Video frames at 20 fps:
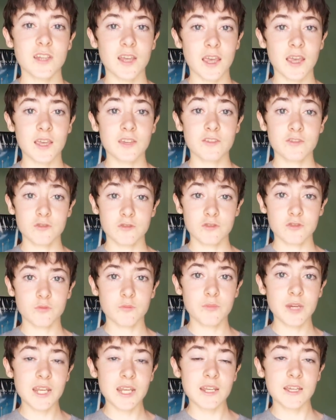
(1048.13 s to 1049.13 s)
a social
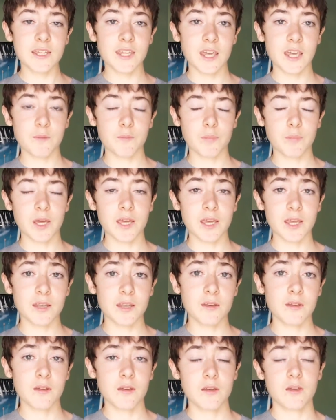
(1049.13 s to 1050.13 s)
media campaign